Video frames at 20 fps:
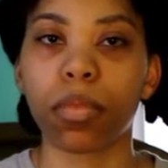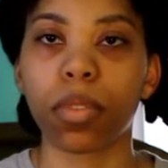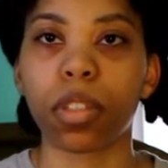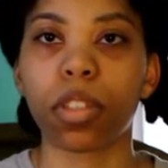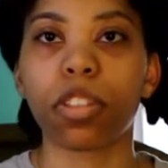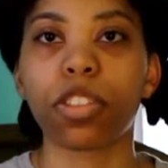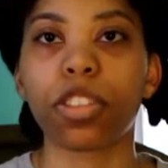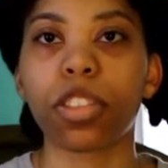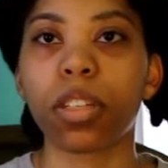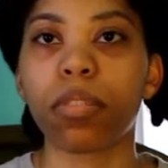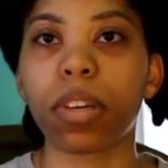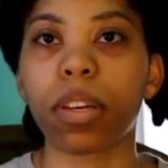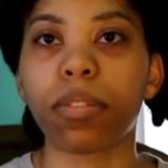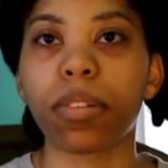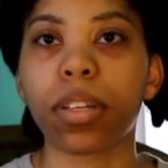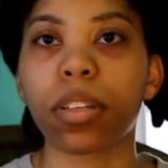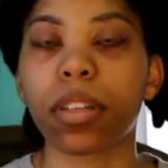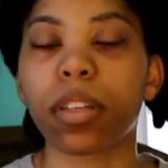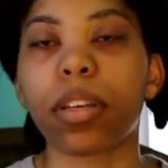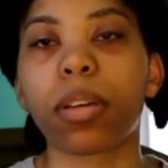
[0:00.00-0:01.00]
achieve
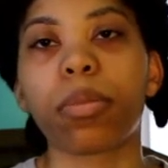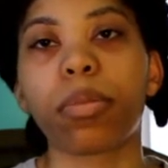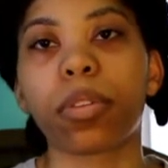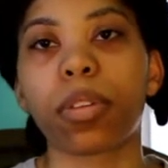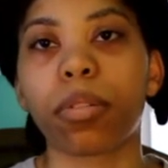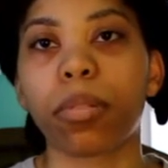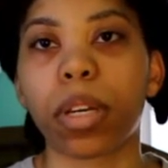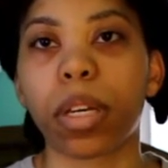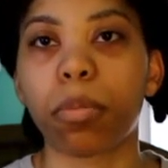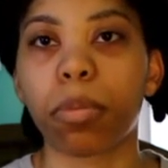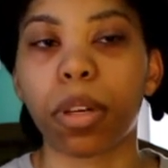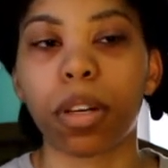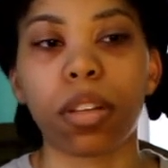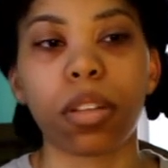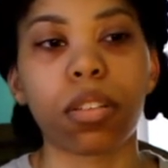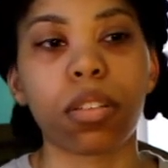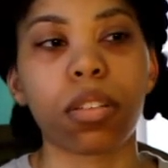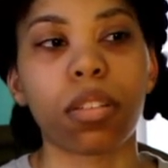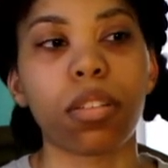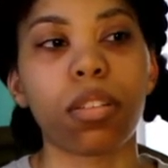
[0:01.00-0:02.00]
everything with the right
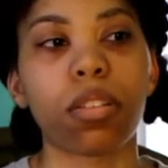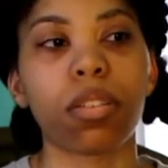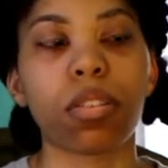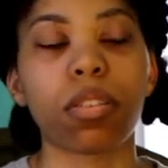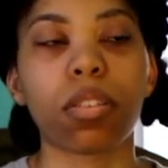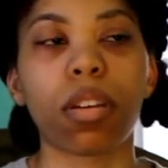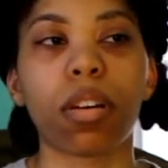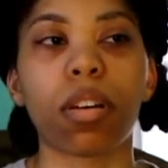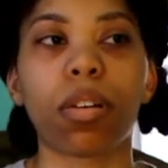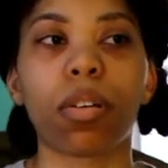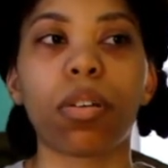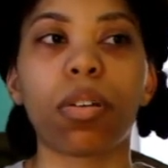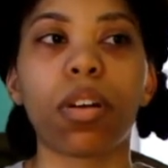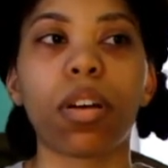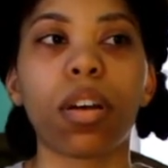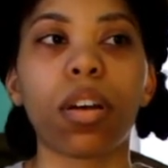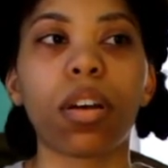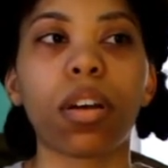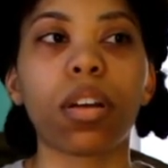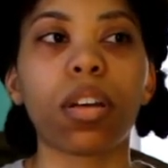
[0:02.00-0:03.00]
person. So
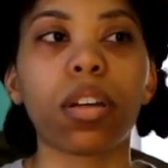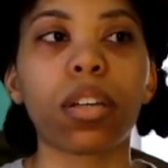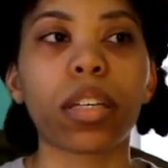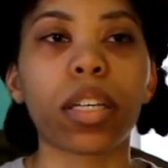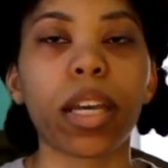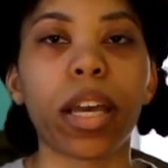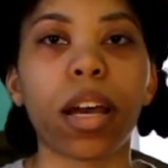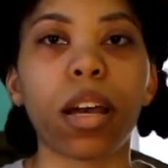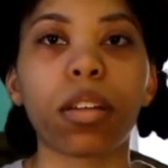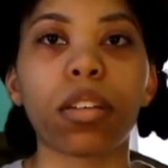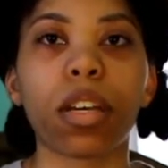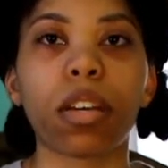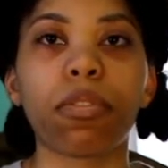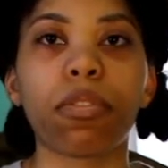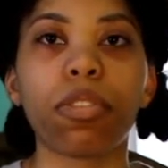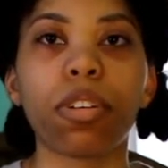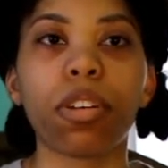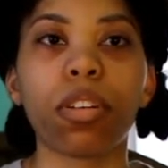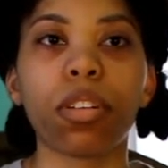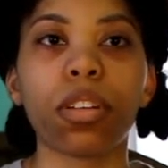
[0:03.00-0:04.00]
yeah,
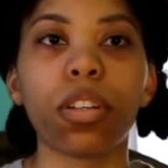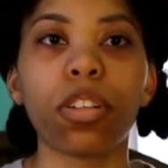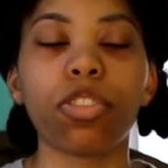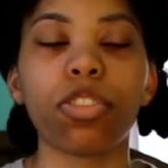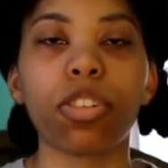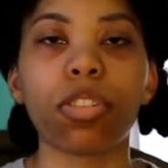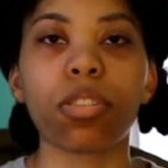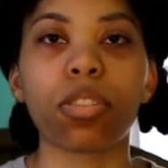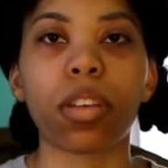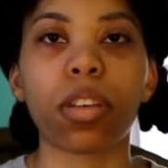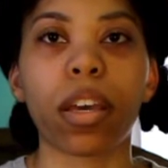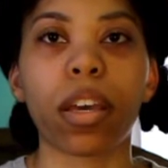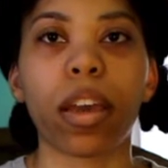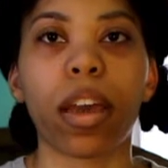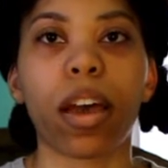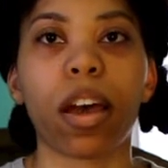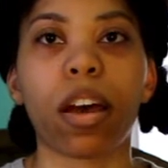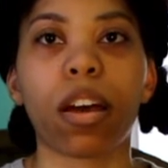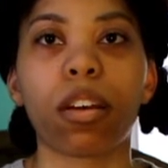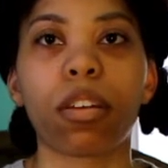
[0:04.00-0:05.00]
definitely just
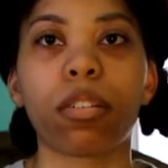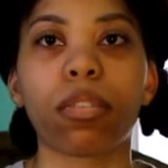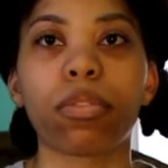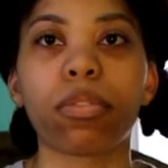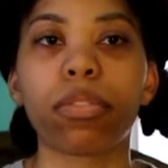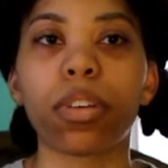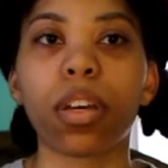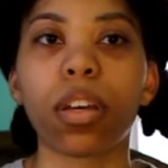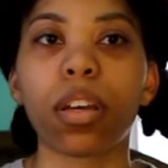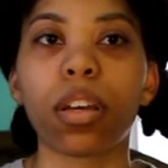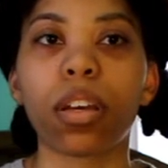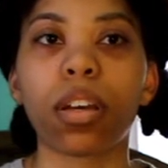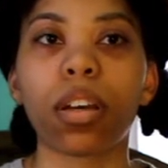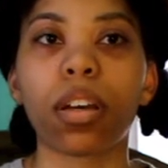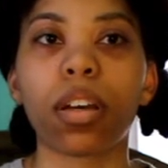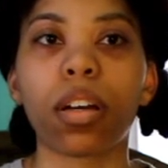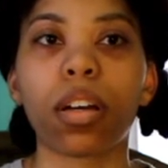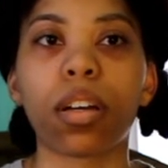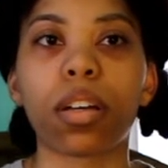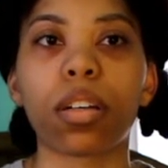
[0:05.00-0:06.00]
have
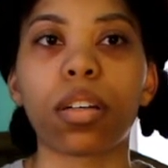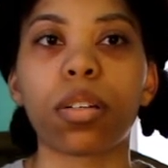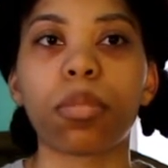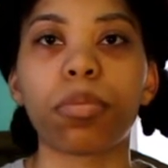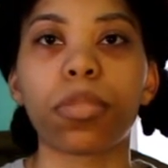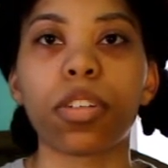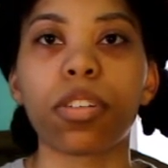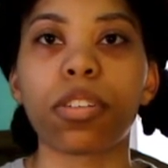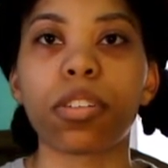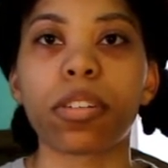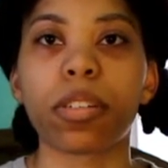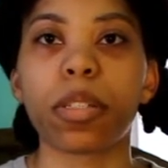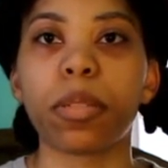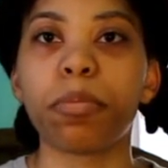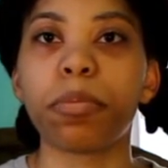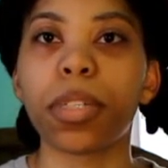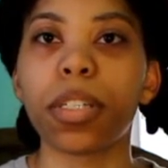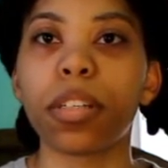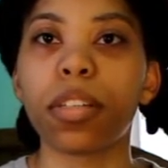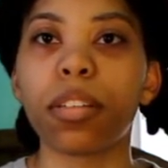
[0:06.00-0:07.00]

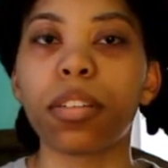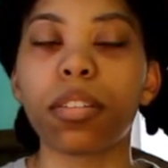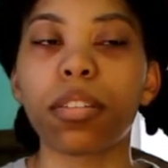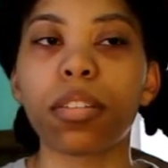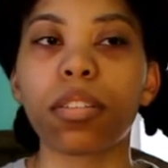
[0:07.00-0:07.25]
discernment.